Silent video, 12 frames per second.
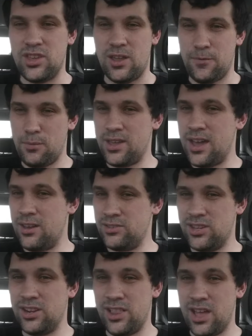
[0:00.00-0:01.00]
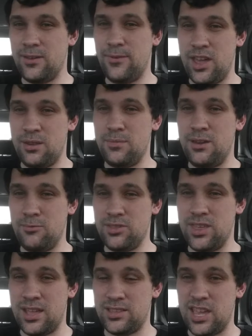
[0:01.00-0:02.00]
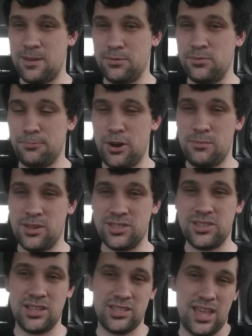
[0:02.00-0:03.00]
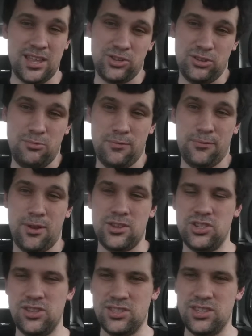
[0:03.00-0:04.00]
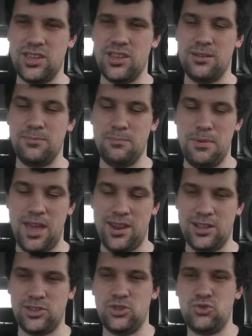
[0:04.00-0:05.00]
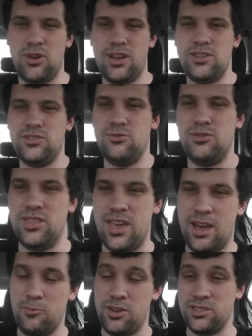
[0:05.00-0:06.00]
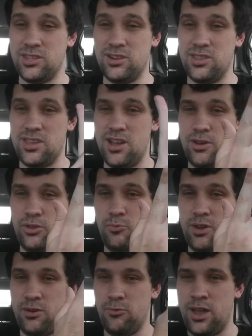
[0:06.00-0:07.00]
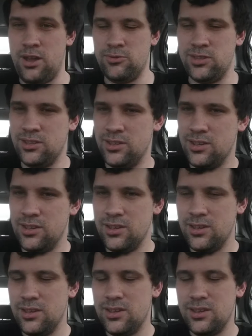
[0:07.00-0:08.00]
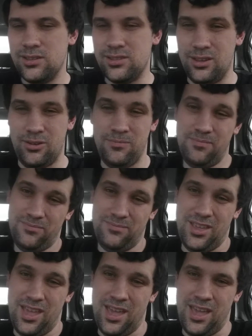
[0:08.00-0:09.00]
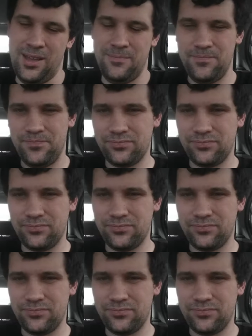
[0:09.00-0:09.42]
And from a guy who's seen a lot of anime with that type of premise, it's actually refreshing to see a man actually trying to do it that way instead of the other way around. So, yeah.